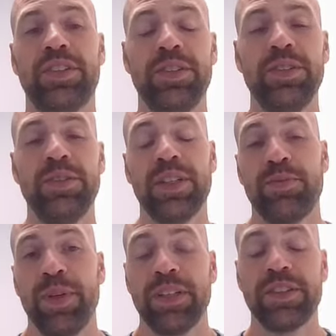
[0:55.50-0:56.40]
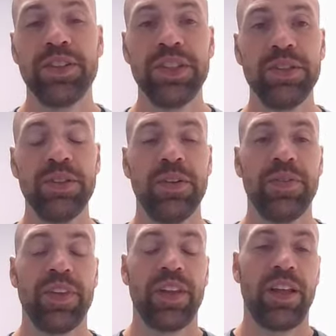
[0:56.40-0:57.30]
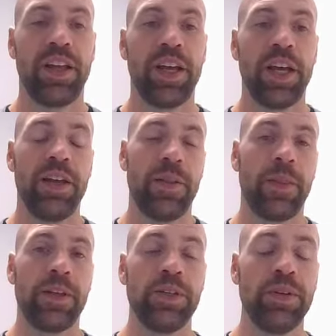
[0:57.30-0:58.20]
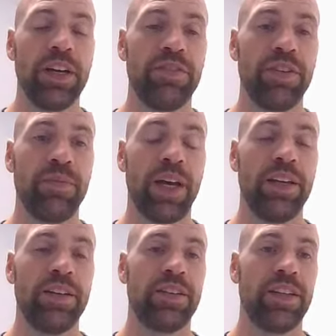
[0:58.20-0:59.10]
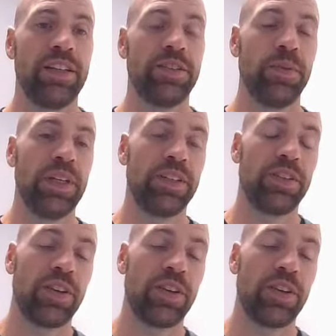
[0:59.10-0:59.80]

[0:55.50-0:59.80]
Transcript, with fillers: to you and speaks to you, I do have in mind that we are